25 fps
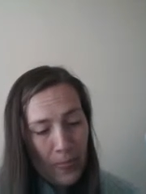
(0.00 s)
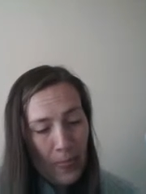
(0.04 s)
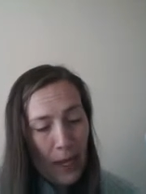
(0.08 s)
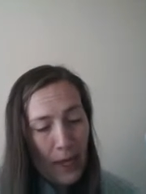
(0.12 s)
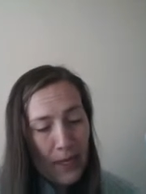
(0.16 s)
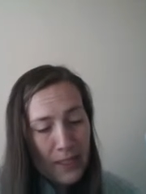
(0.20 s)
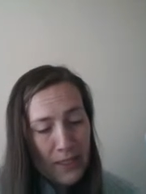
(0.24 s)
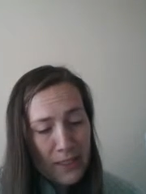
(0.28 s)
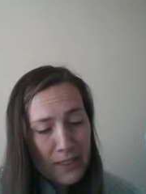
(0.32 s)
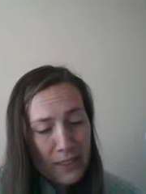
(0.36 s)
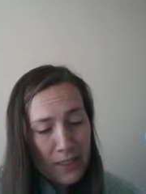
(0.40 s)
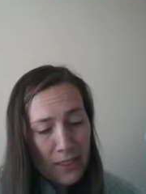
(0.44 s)

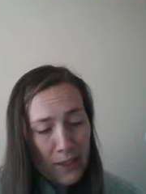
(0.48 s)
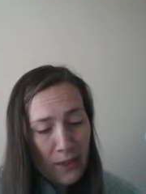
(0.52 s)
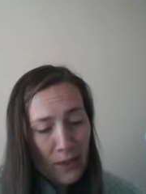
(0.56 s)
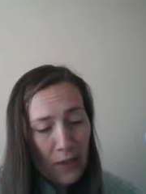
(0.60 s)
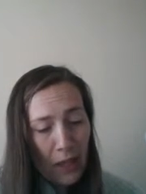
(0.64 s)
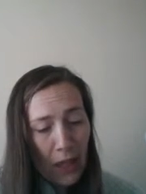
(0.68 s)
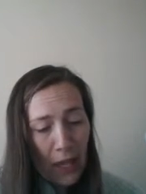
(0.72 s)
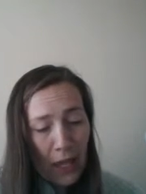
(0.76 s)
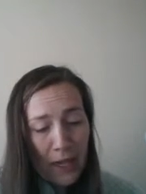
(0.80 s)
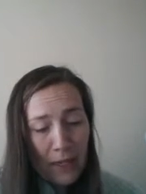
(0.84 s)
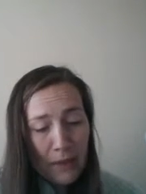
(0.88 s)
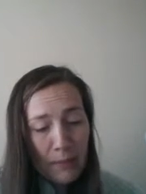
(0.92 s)
I consider
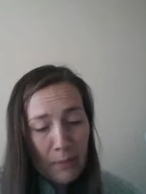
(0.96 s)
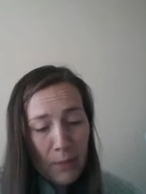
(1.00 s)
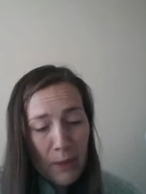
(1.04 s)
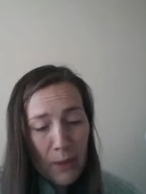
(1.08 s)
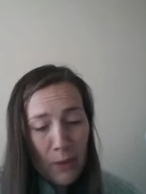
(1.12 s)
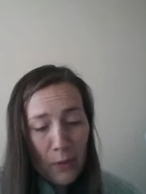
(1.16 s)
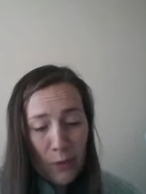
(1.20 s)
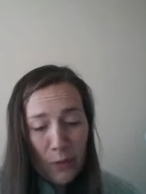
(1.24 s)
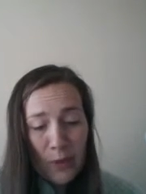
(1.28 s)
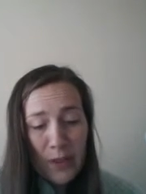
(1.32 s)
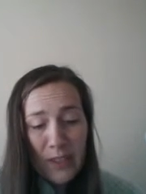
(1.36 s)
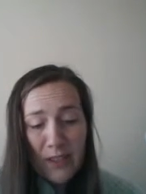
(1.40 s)
lying,
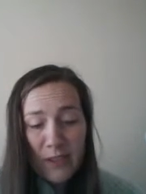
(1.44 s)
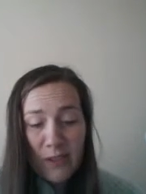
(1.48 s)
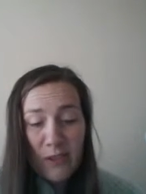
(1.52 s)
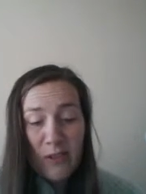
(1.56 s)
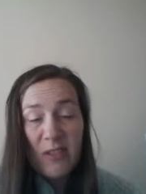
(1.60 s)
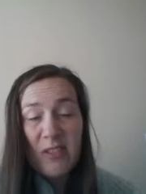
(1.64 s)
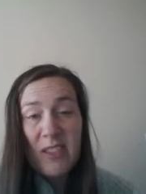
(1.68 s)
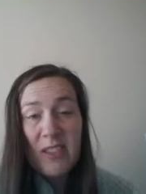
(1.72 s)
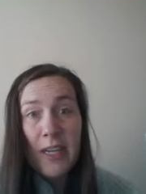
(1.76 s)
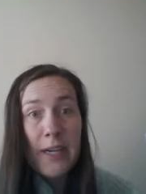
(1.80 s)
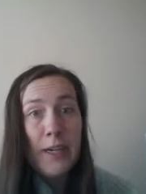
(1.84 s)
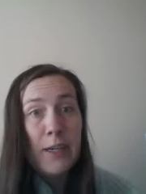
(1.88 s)
but gorillas
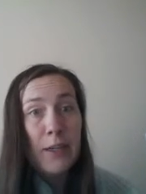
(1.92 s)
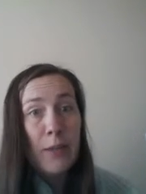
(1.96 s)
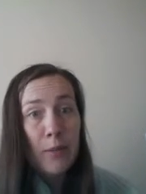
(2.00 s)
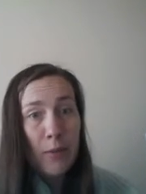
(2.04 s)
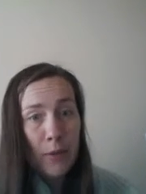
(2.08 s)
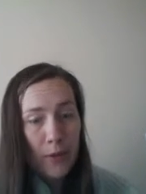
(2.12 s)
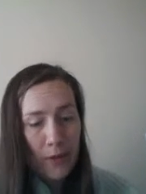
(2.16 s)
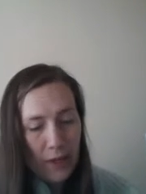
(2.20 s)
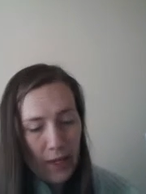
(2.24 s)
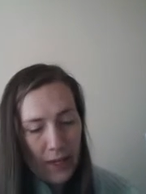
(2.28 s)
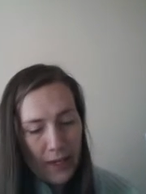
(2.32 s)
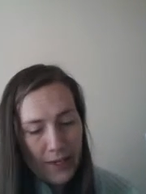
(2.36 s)
are
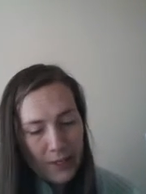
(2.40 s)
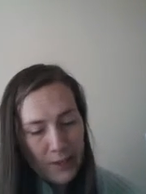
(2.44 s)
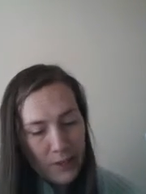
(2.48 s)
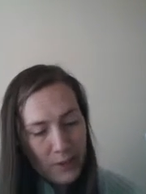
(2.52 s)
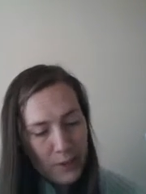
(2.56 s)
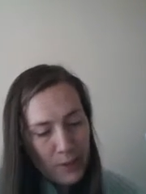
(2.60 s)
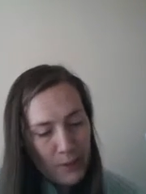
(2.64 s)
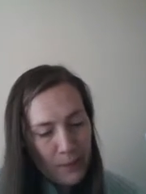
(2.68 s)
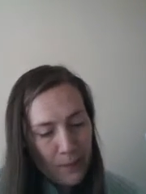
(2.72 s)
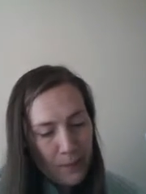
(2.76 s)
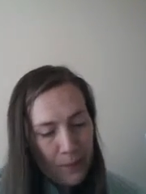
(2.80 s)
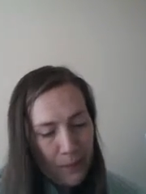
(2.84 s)
terrible
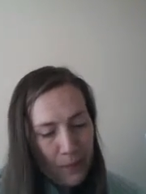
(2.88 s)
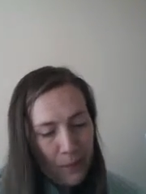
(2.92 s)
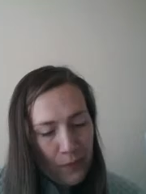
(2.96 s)
liars.